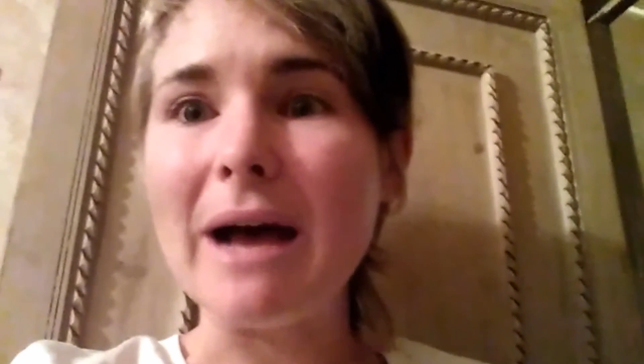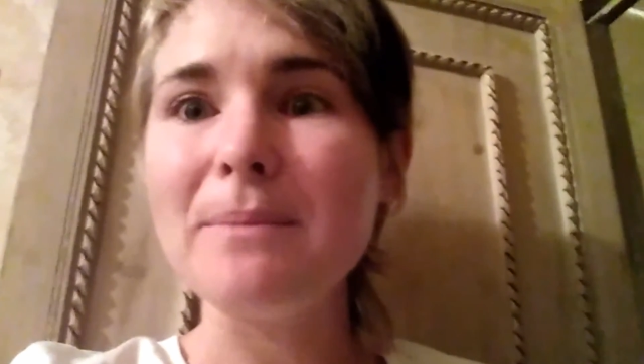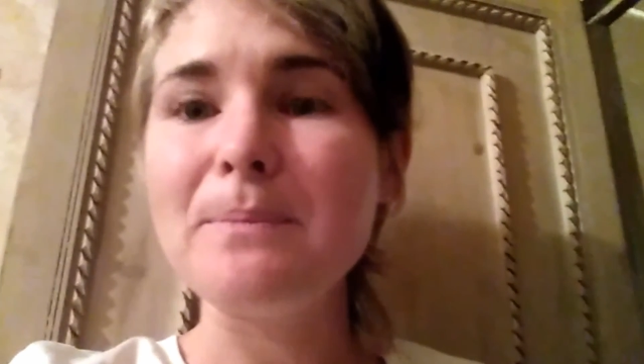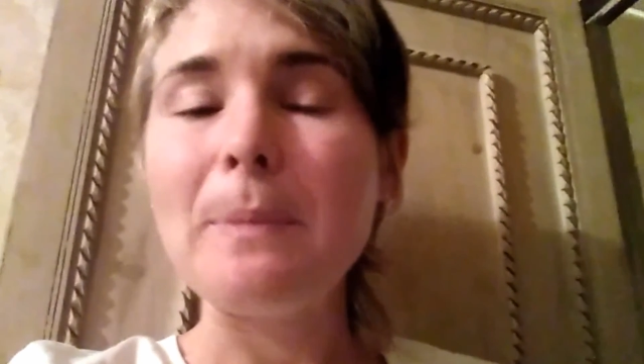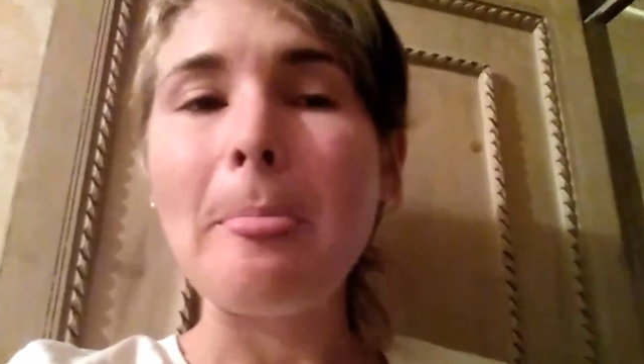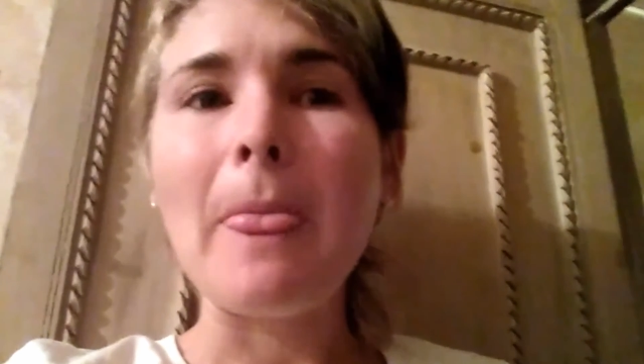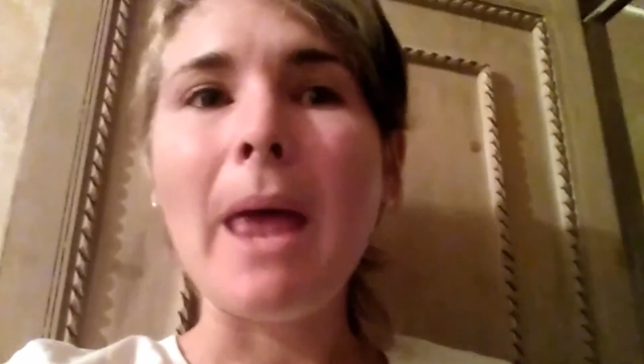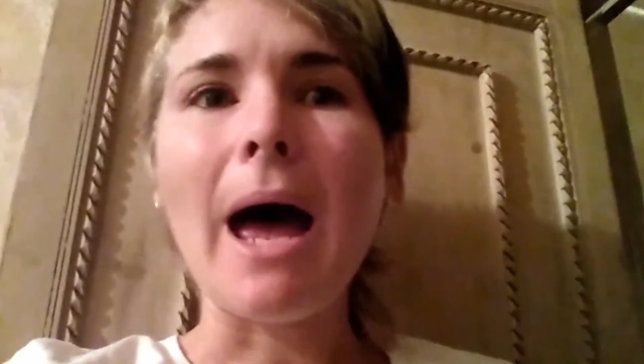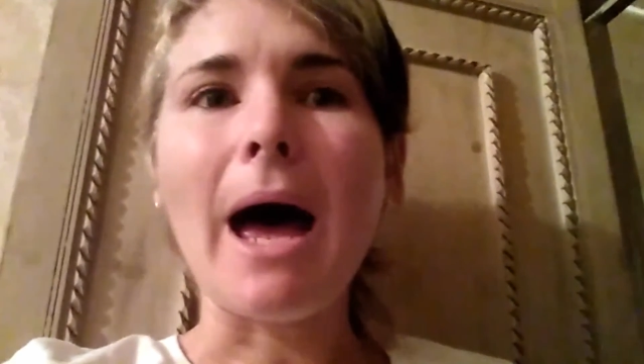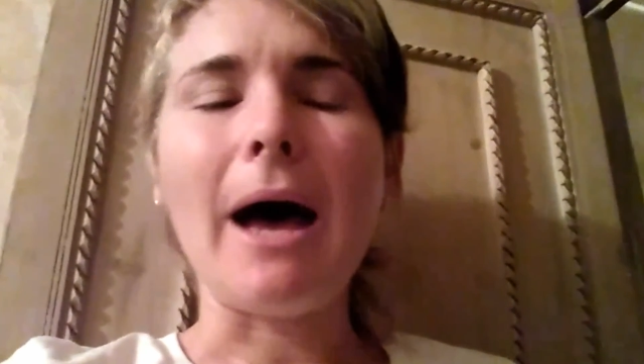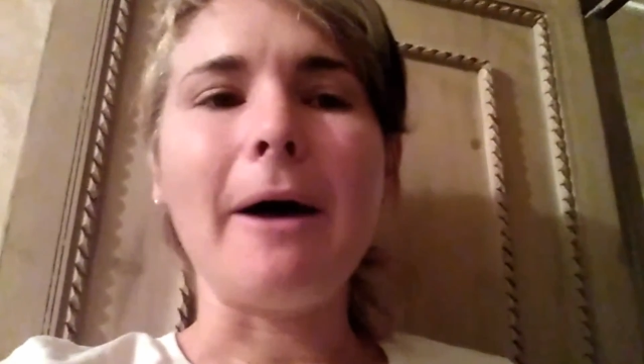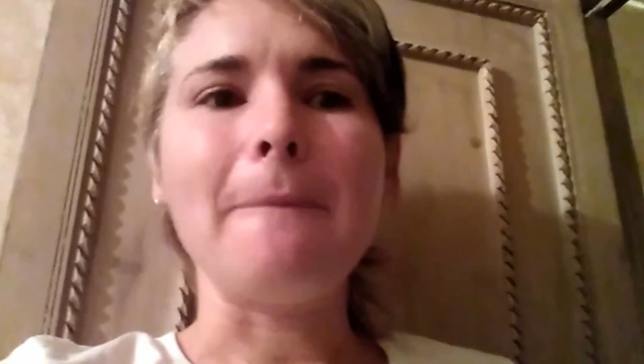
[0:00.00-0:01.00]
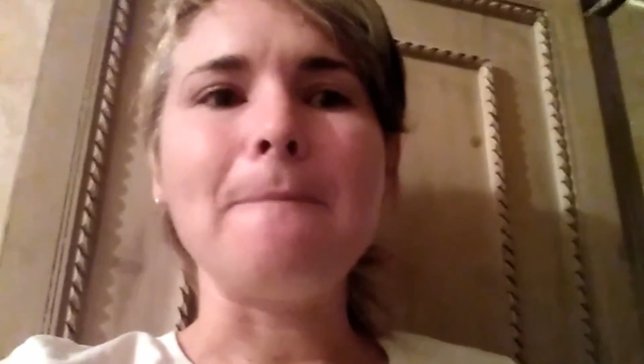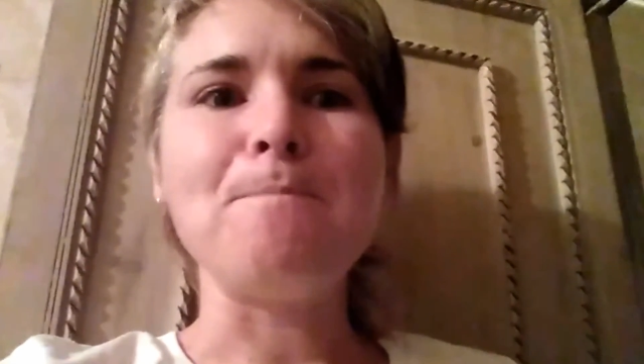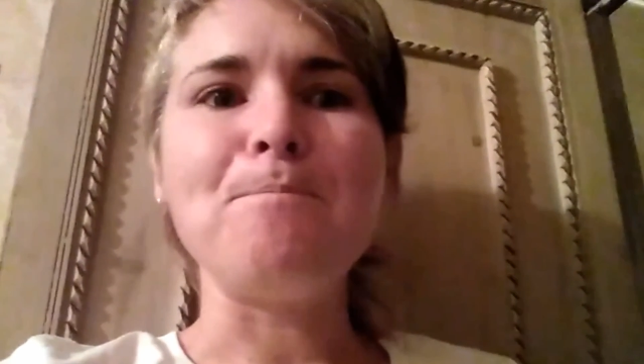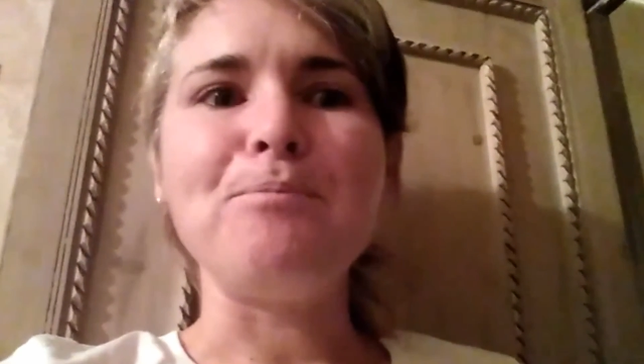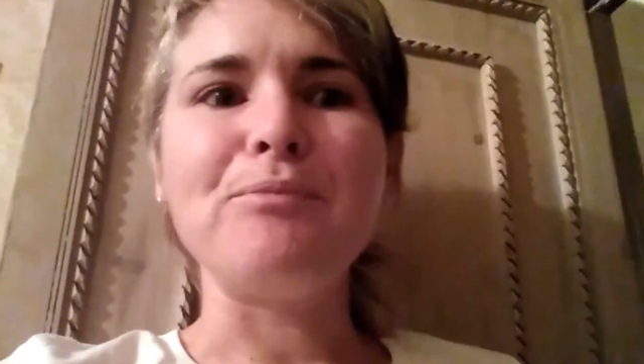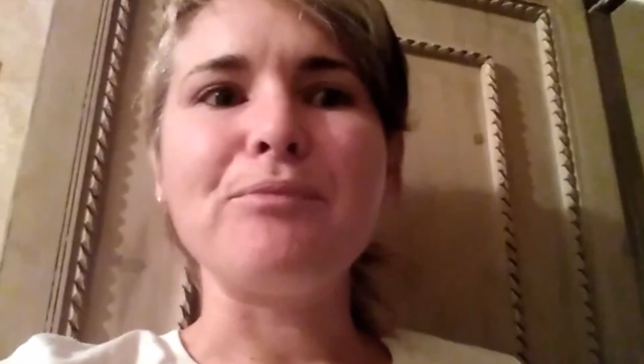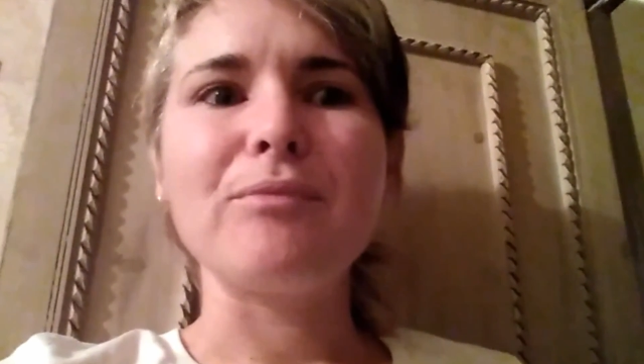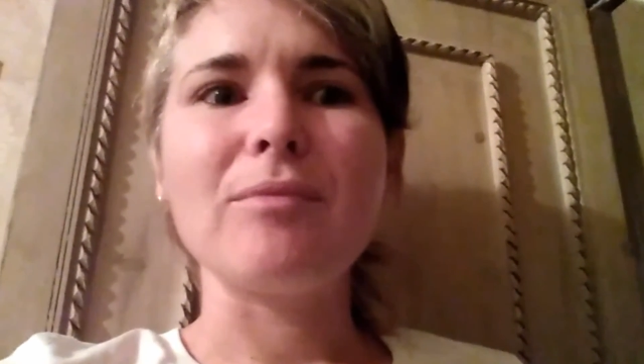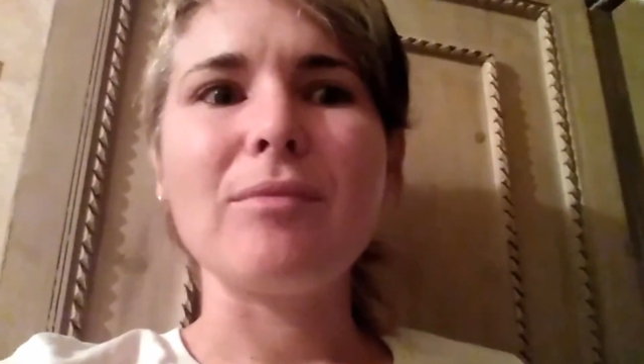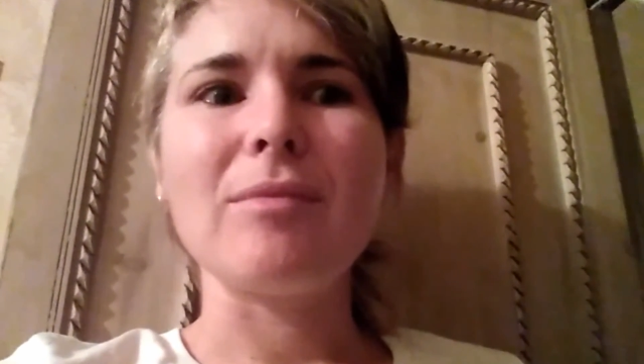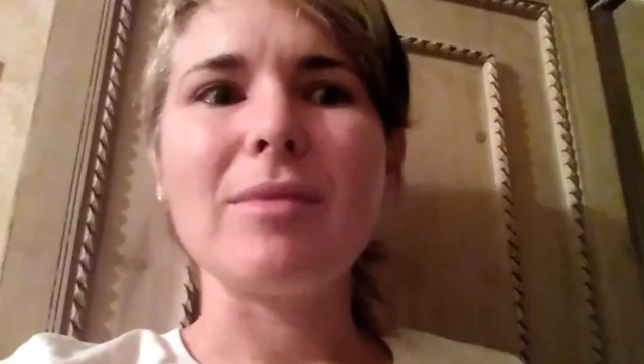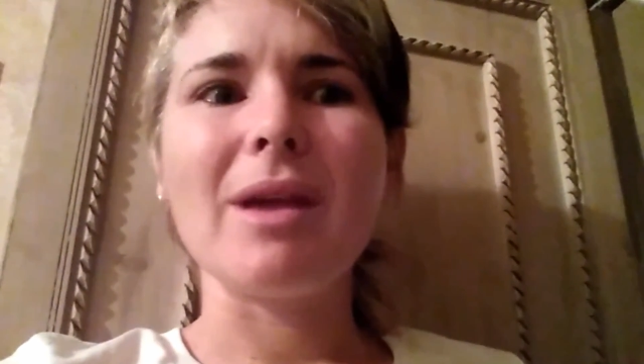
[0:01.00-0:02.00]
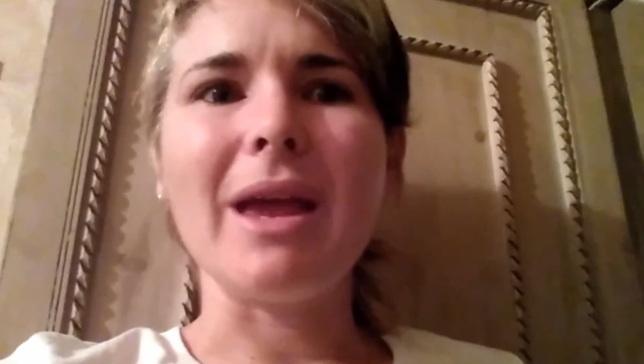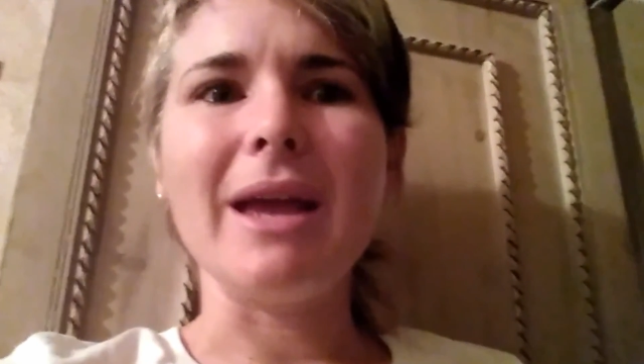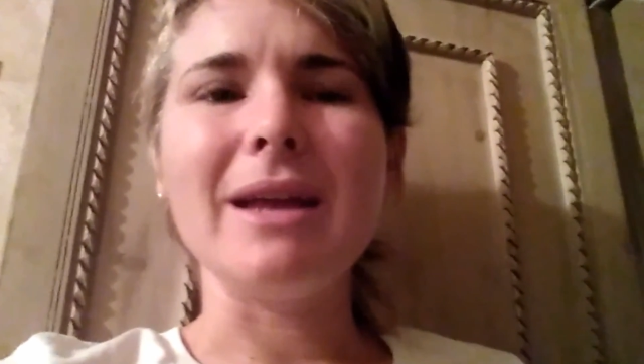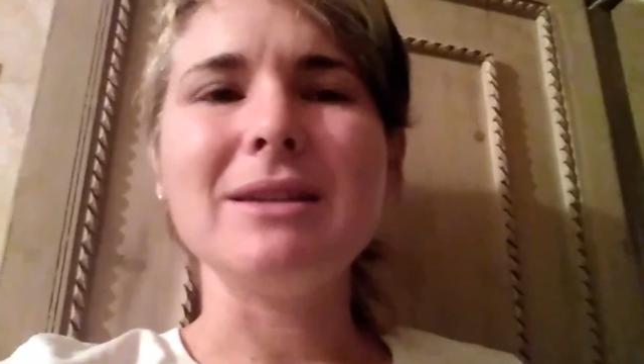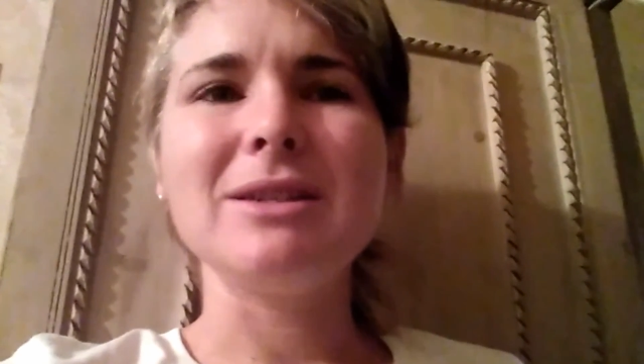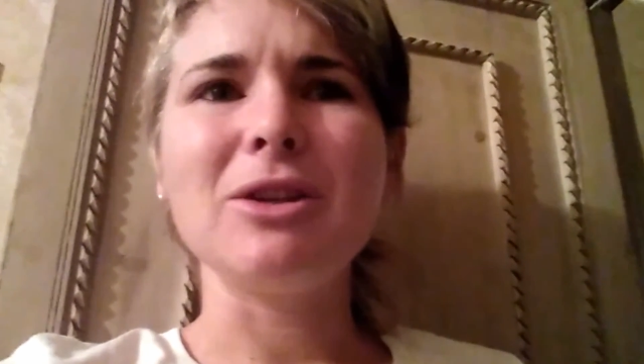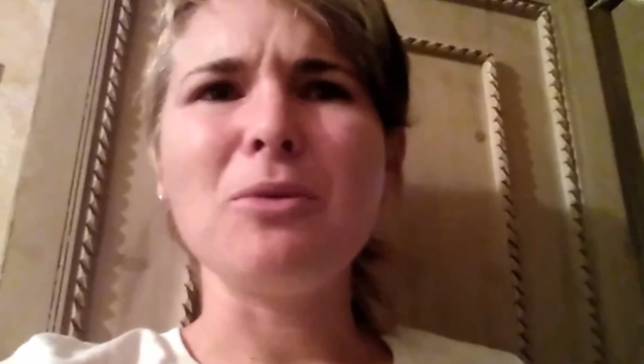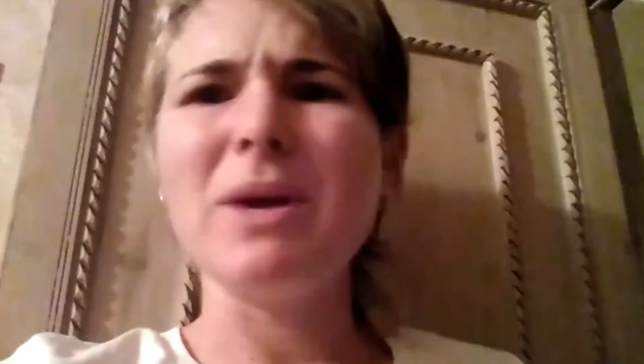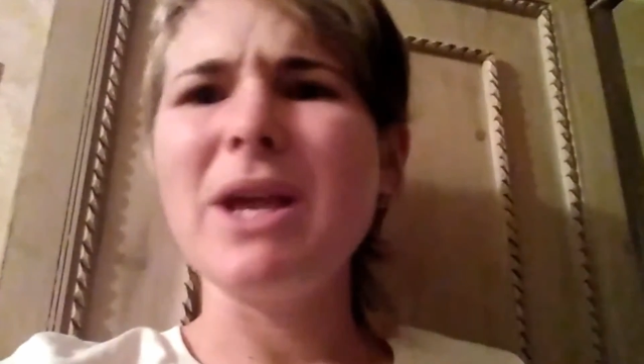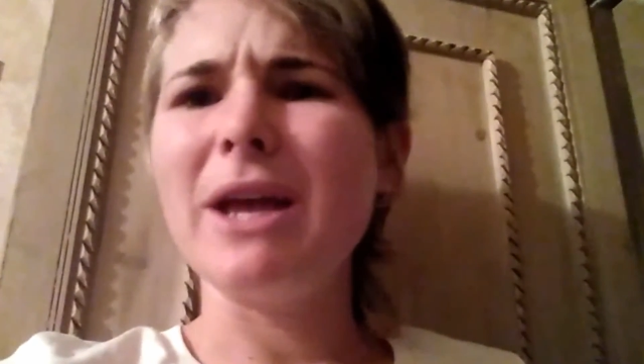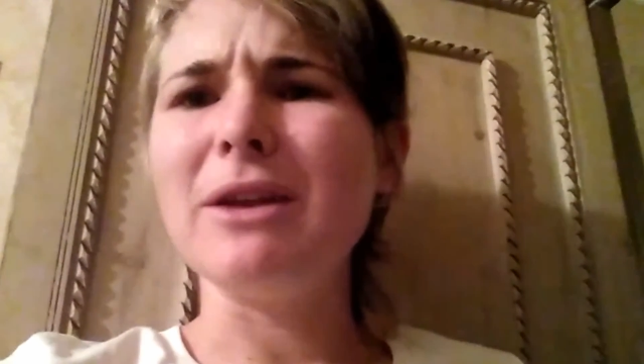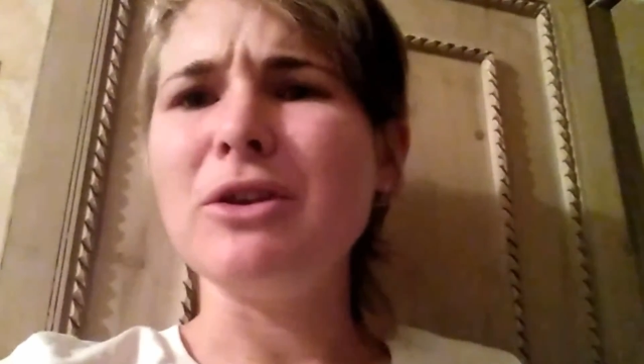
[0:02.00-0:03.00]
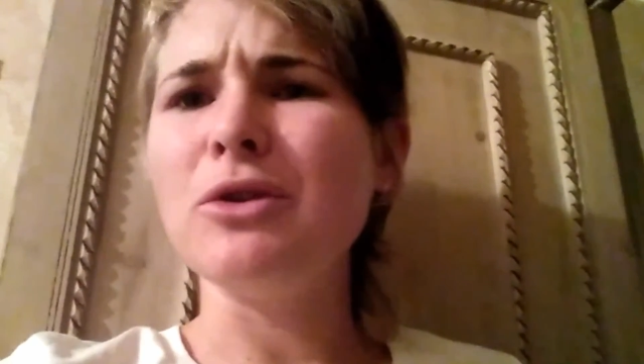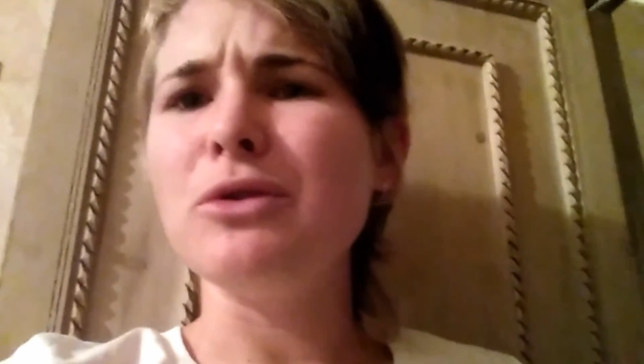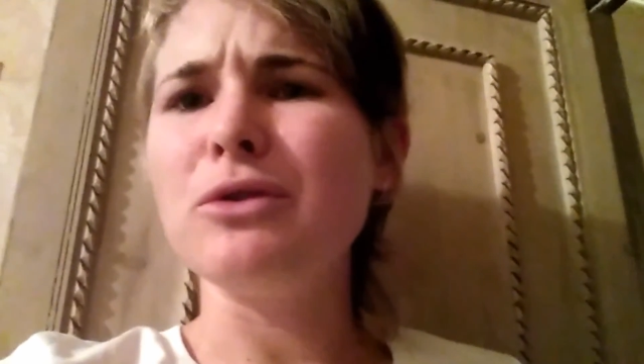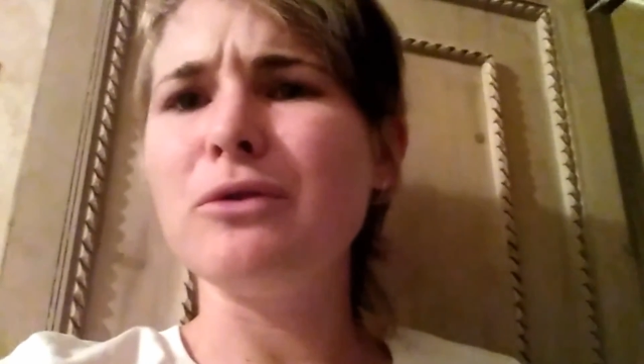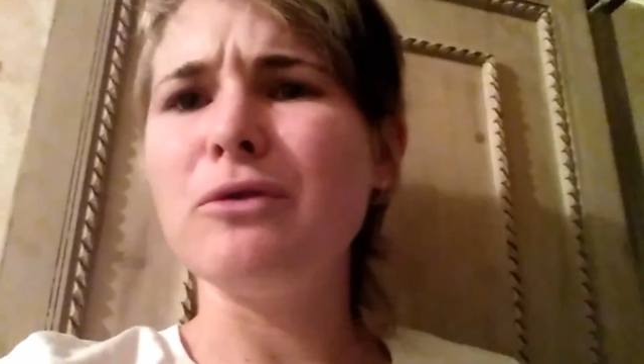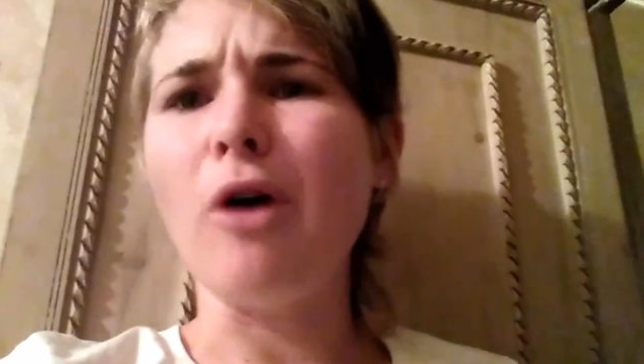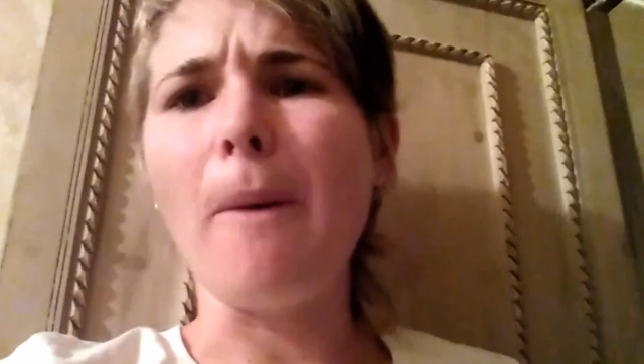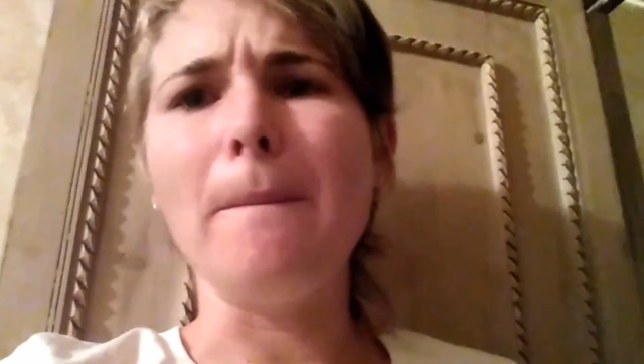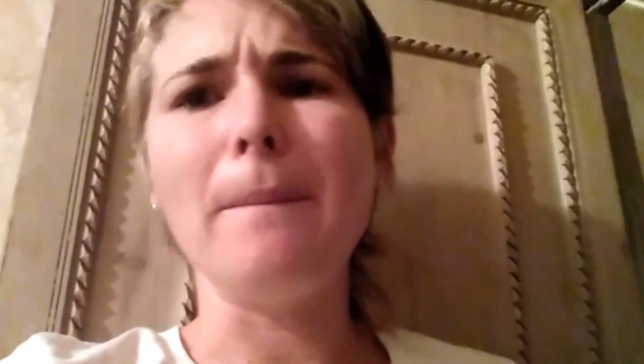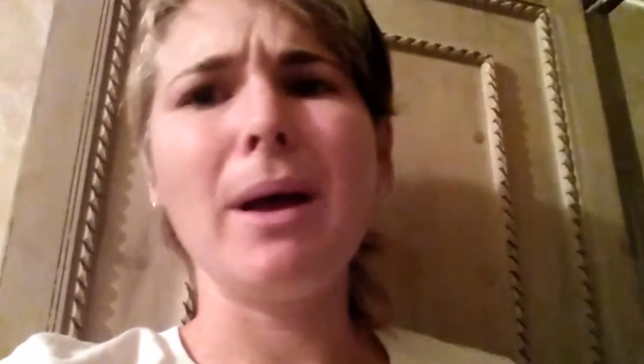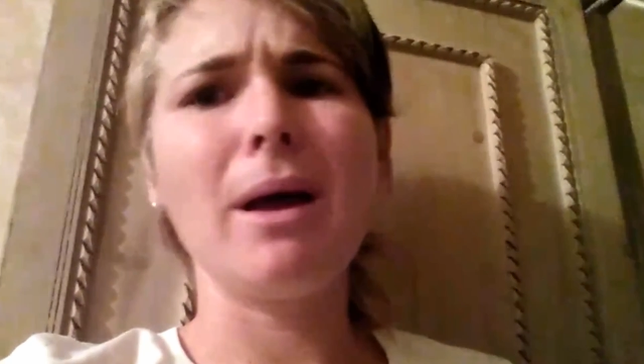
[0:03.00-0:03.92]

up. And so we had youth from